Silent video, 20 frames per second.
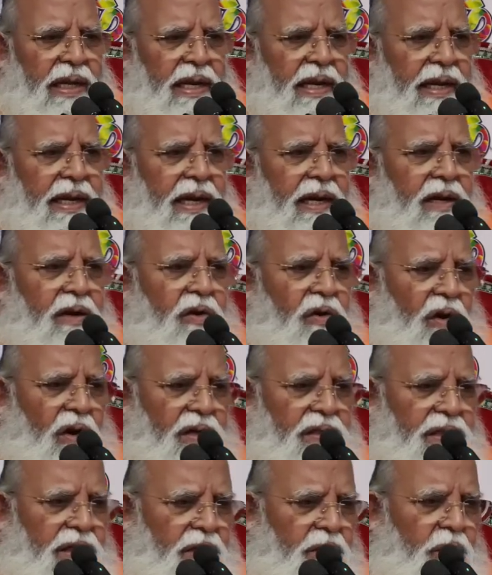that he can
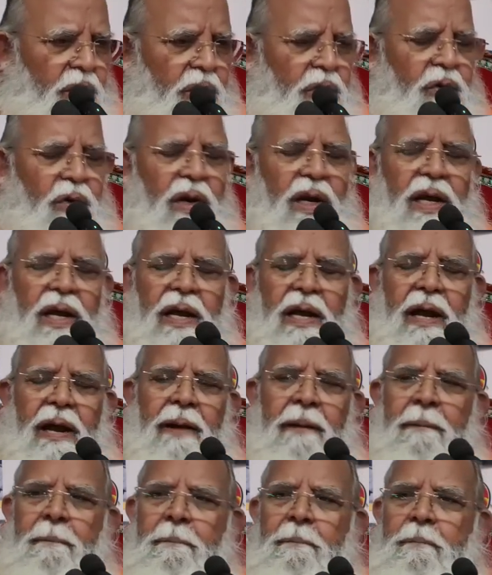cross and go to
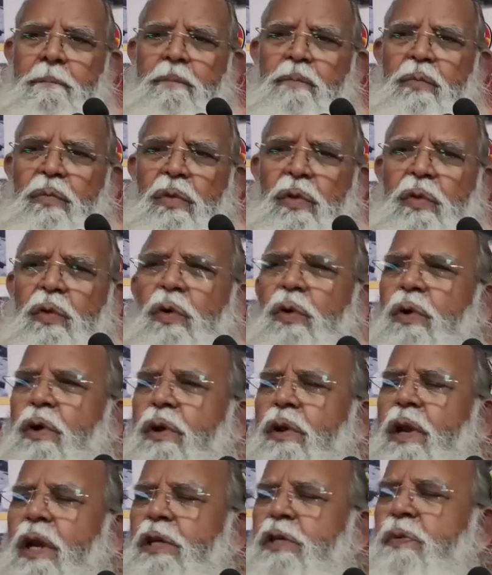Lanka,
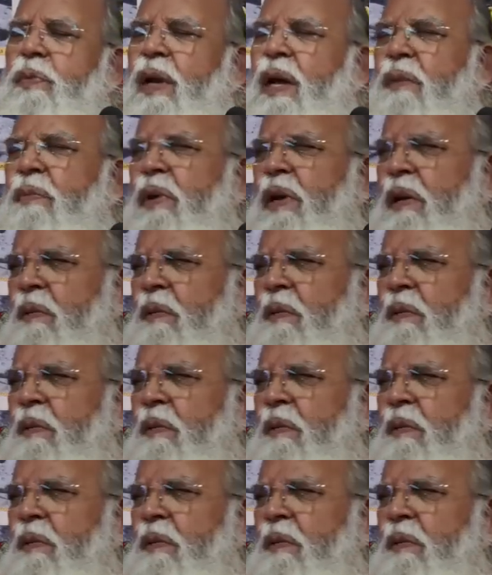so Lakshmana